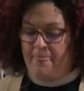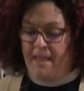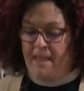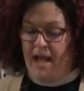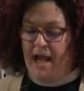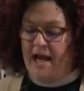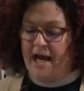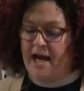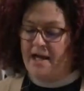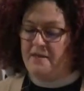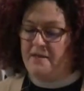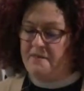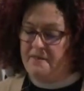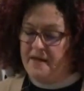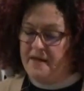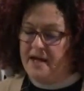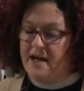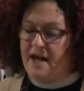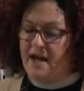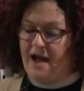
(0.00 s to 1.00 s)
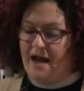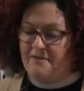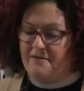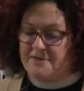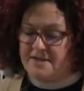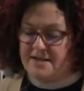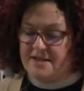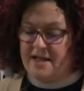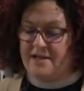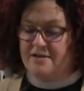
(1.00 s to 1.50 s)
And I think I've
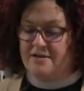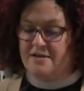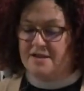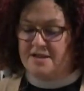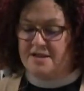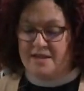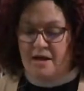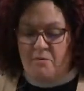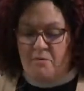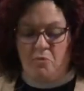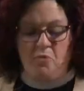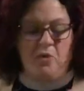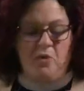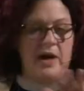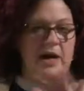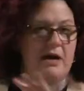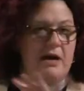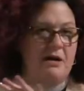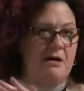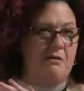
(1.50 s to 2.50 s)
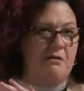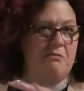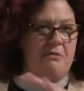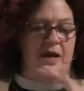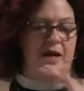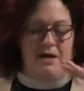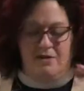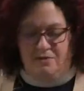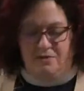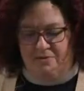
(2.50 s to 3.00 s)
settled somewhere
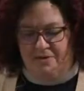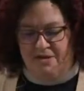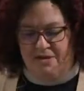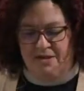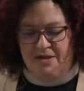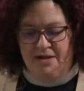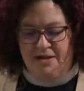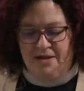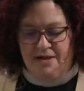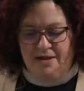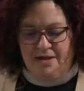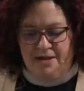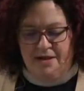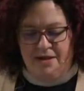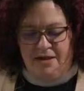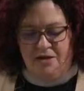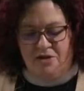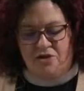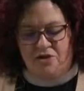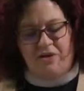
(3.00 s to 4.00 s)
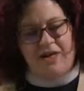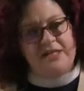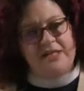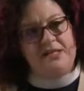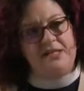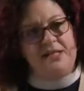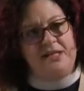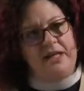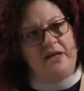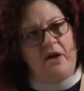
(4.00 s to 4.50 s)
around
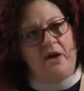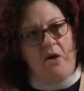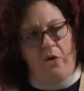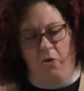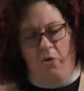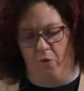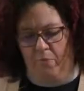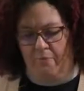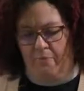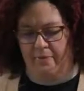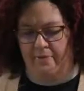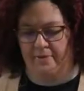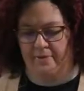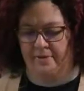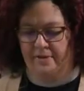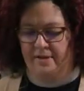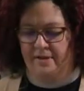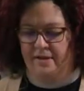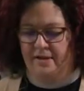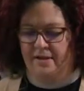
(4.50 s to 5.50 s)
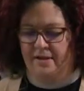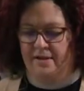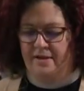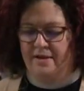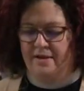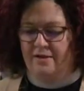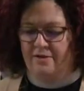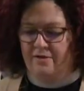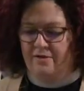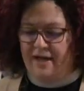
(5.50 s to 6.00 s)
trust and hope,
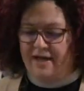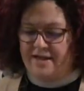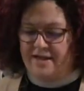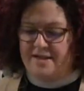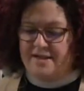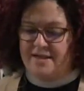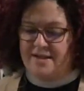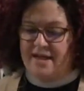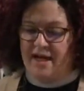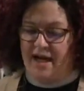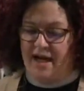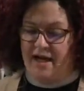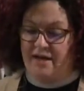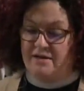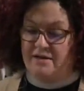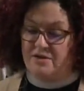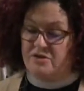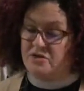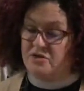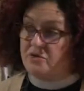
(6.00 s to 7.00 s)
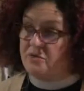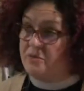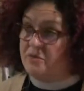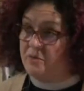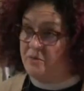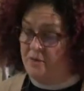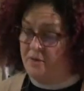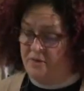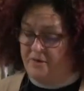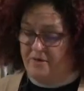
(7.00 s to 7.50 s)
grace and
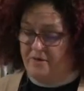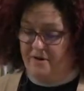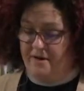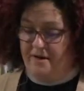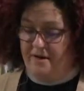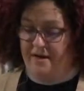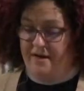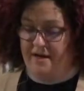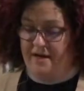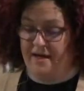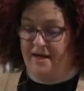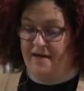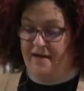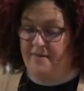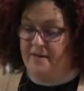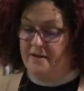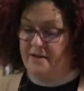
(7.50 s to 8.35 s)
truth in the